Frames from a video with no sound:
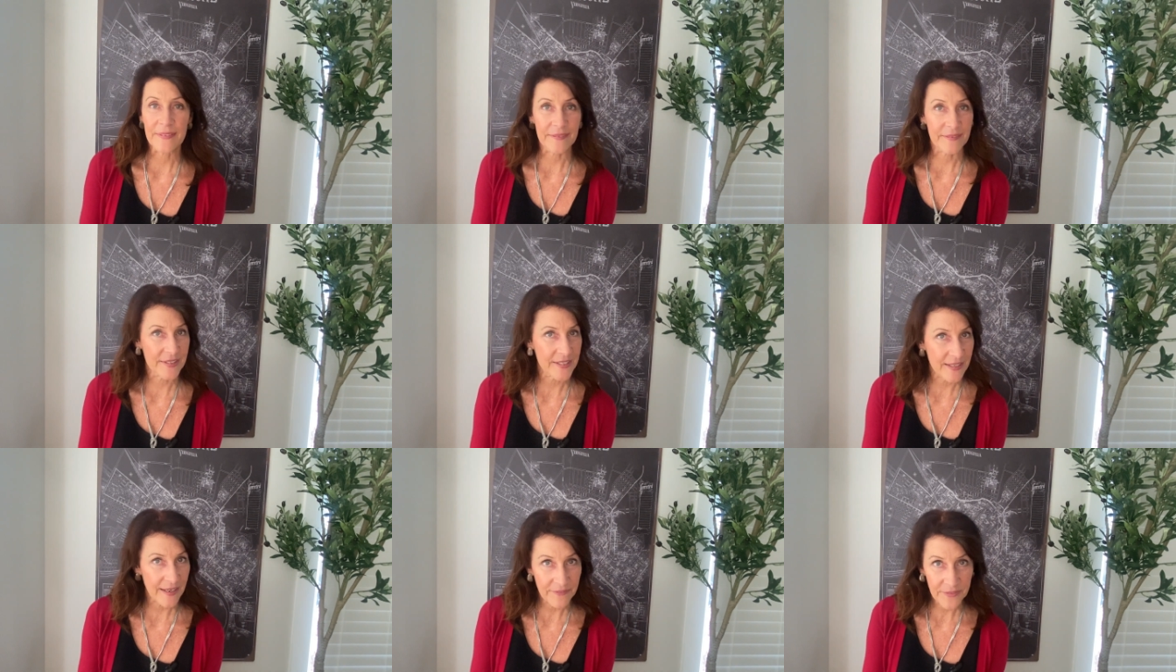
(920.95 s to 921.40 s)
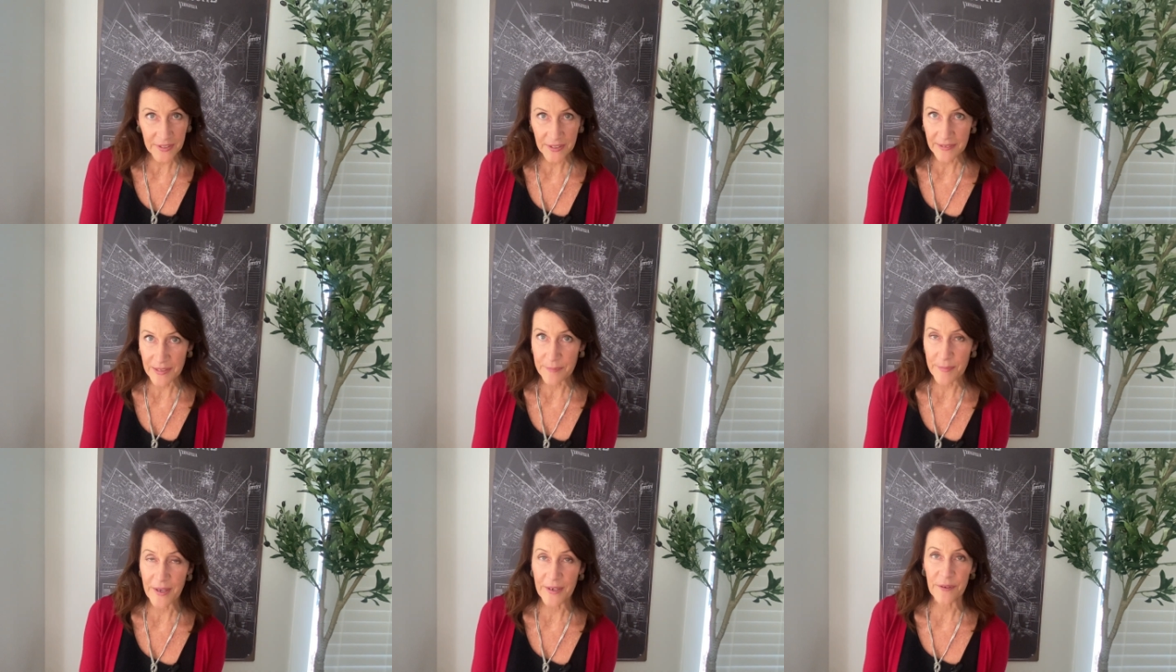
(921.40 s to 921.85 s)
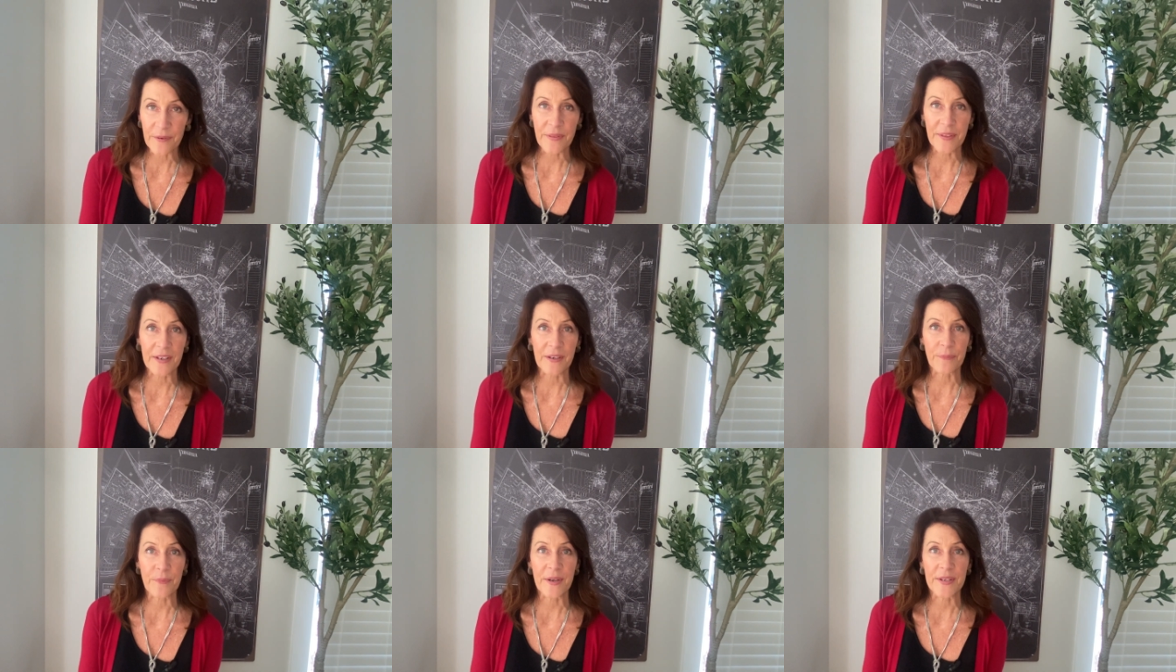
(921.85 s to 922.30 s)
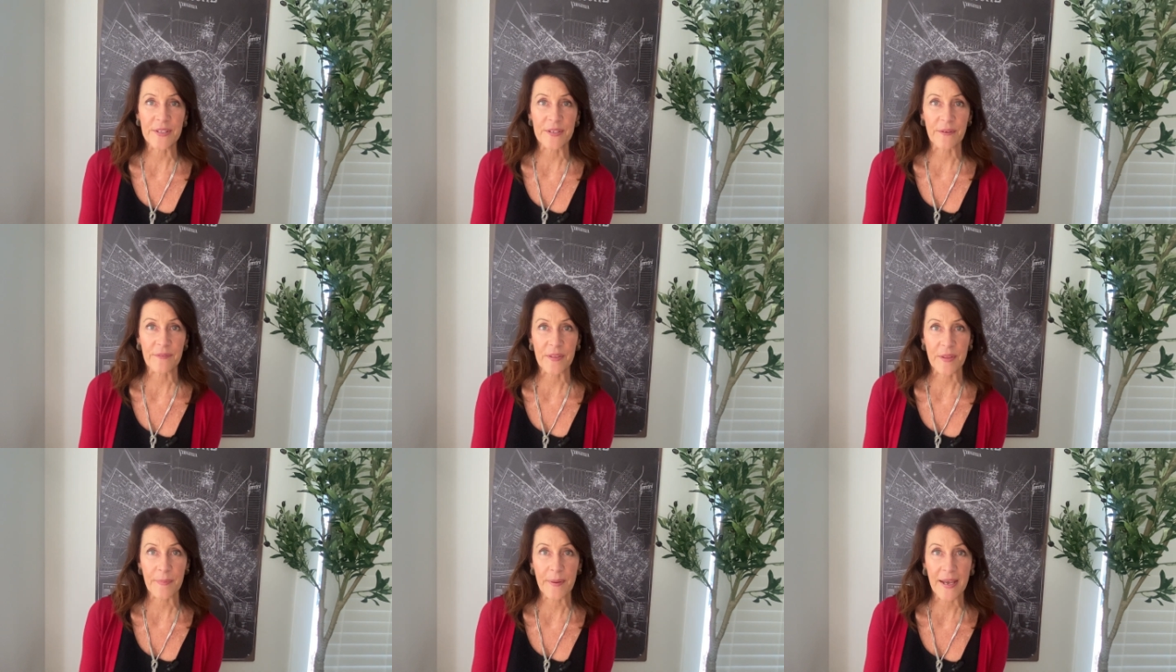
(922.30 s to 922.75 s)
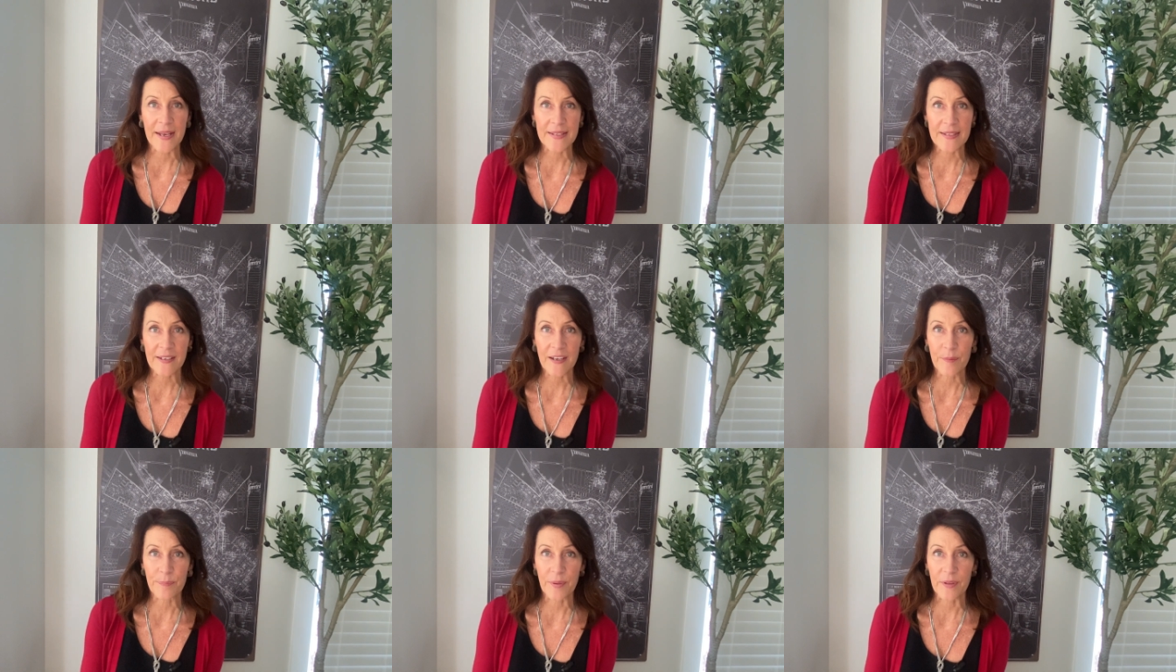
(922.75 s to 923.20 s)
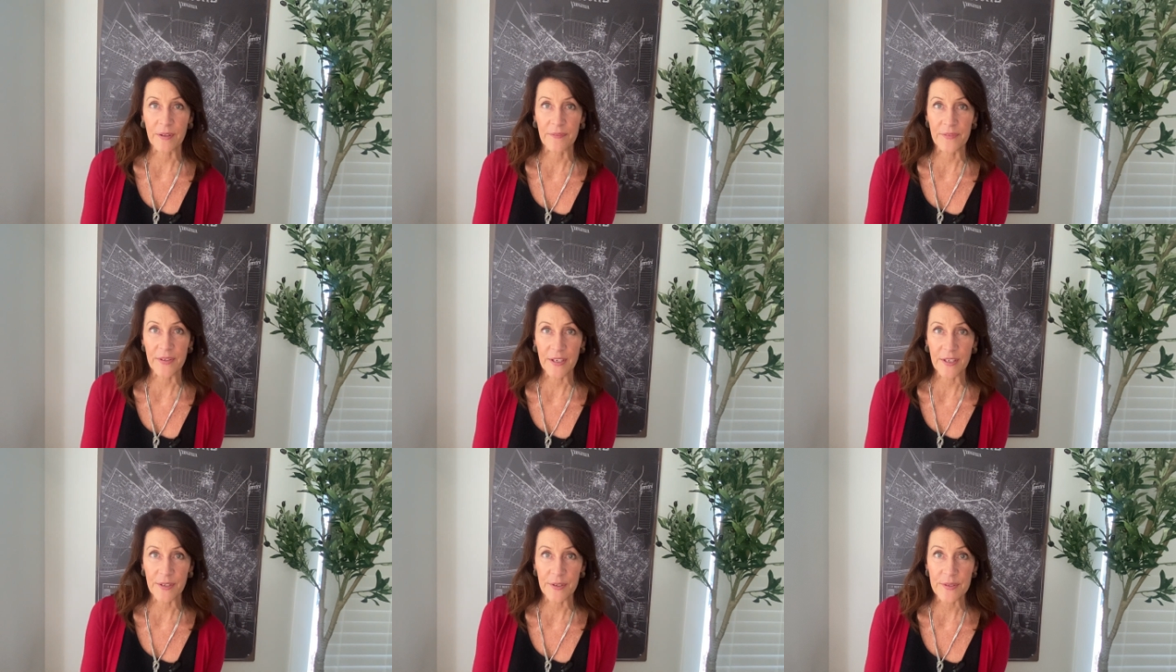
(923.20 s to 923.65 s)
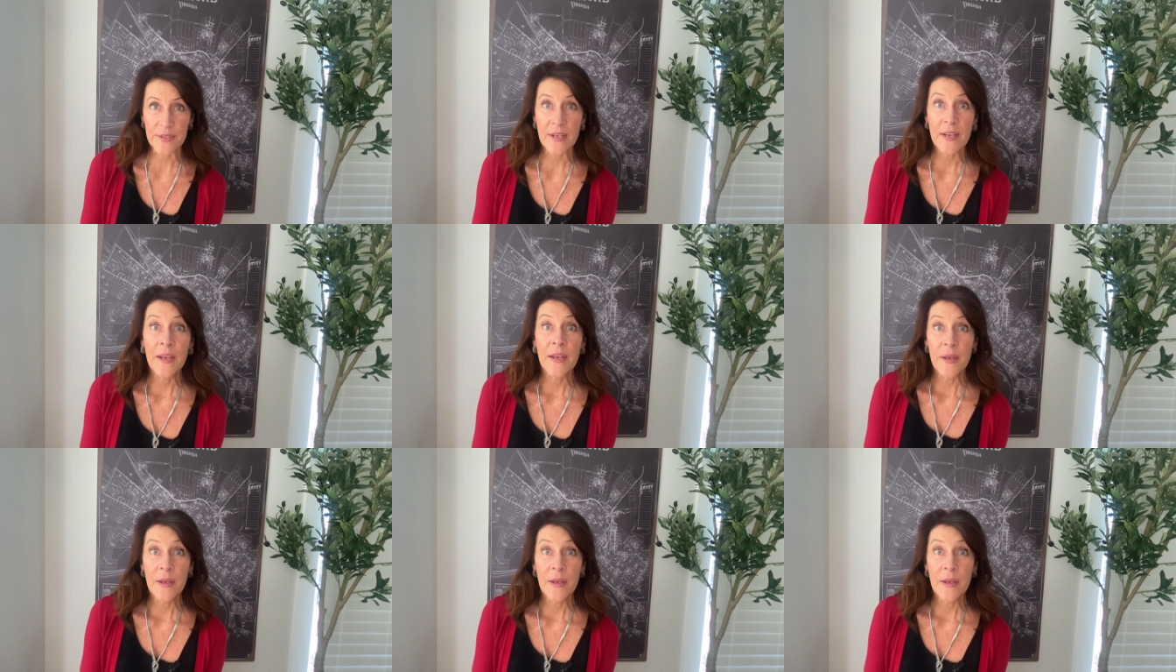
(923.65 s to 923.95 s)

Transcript: definitely better than it was over the past couple of years,